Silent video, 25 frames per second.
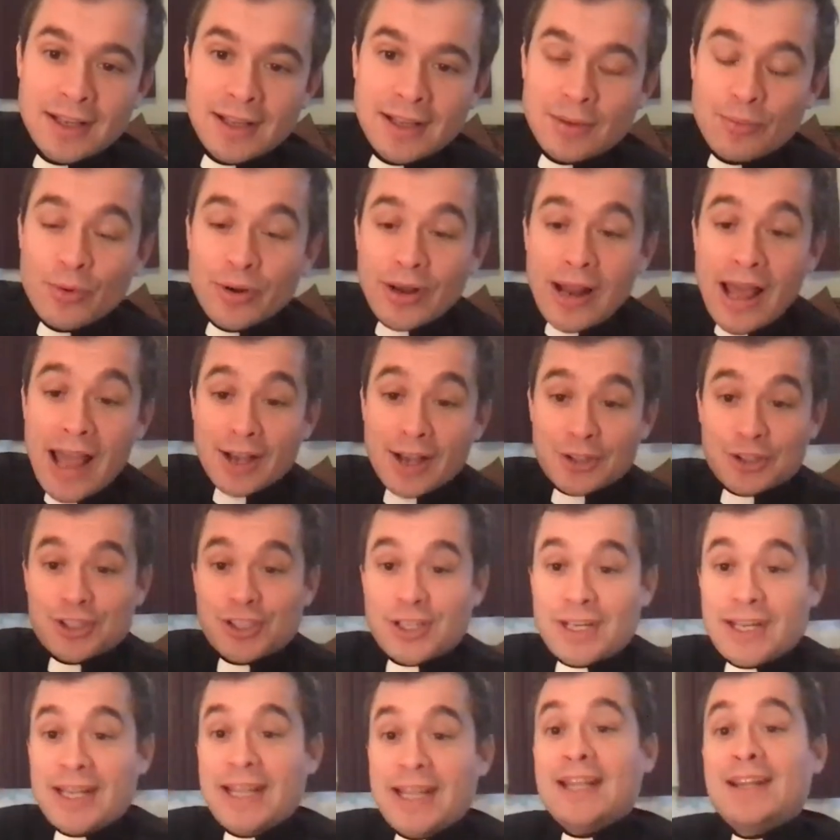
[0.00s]
When
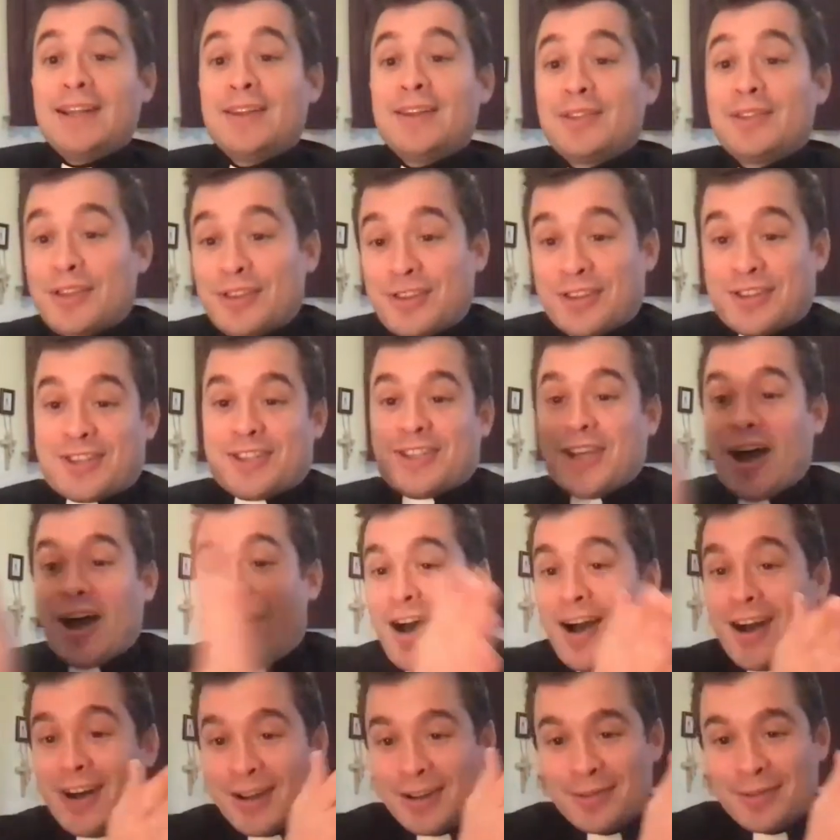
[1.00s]
actually the
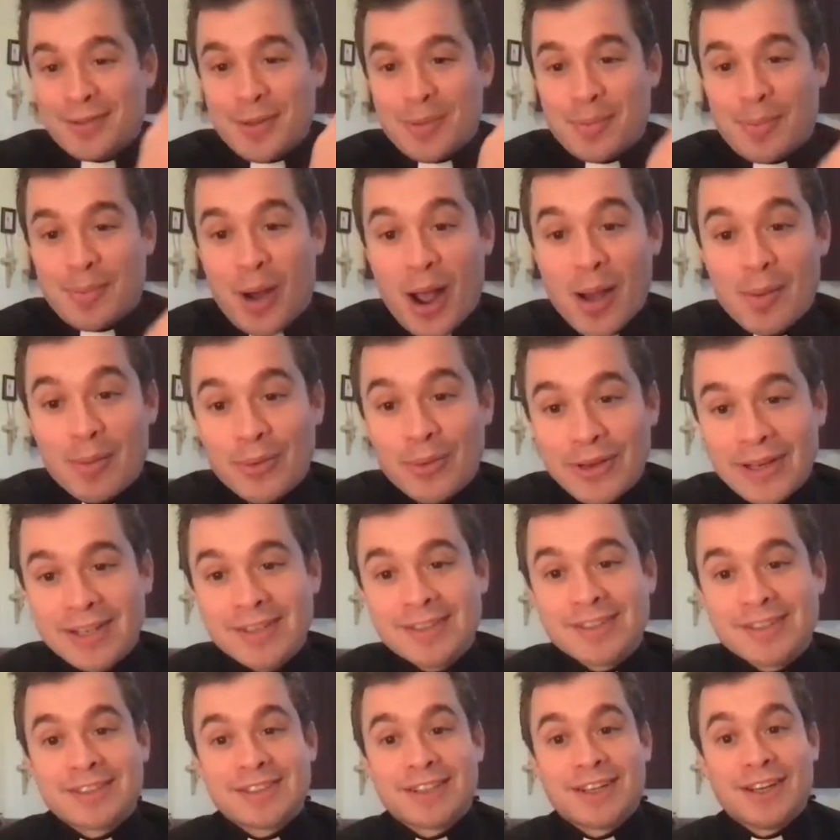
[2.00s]
start of the Bible
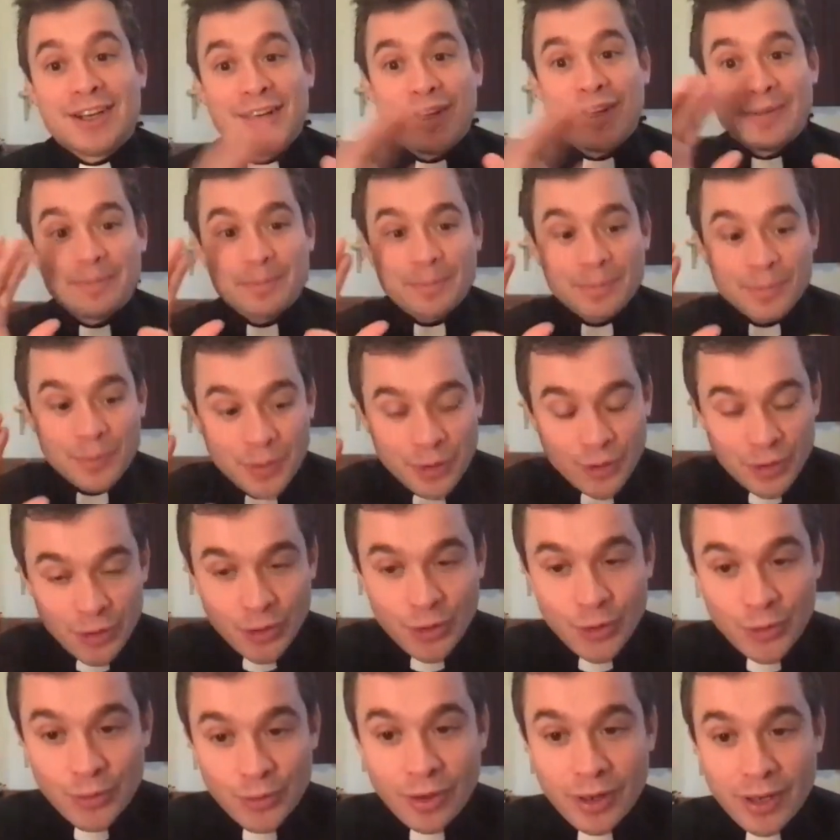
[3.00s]
is
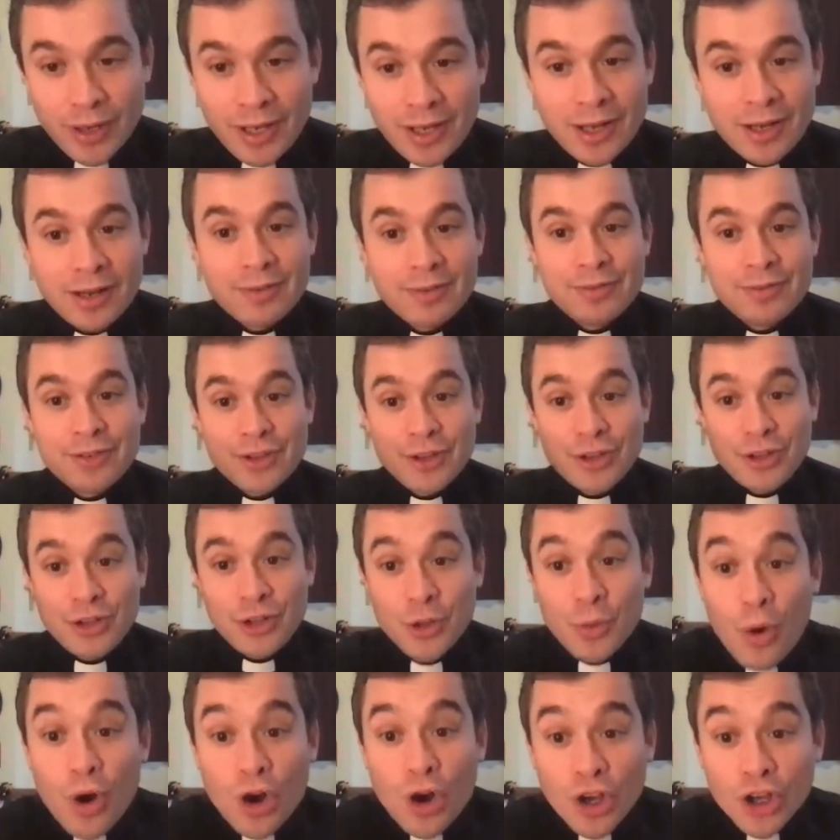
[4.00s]
you are loved,
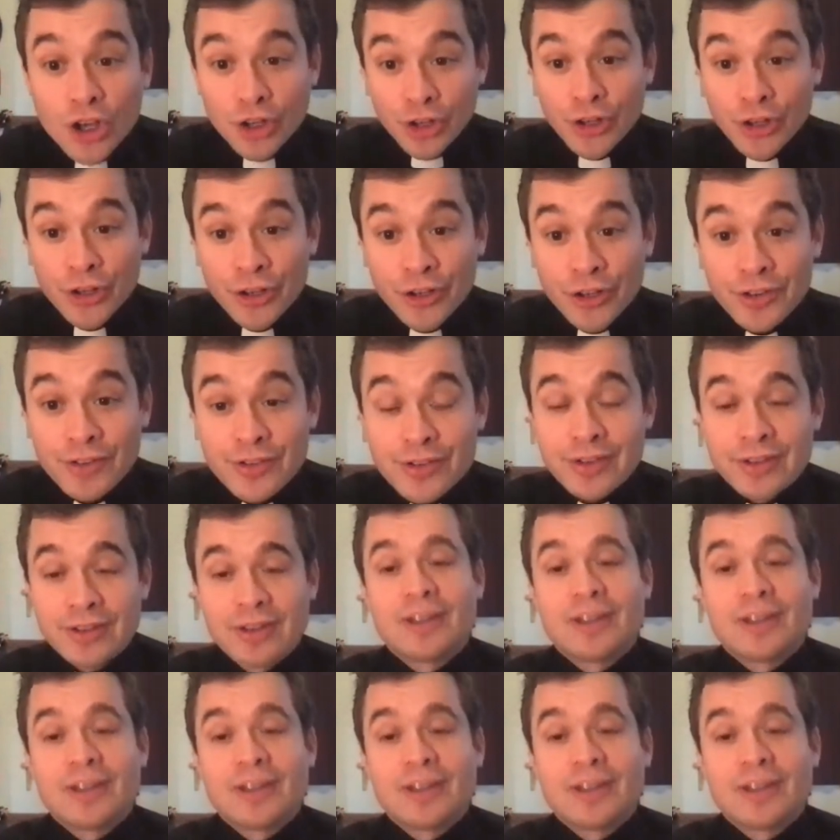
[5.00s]
you are good.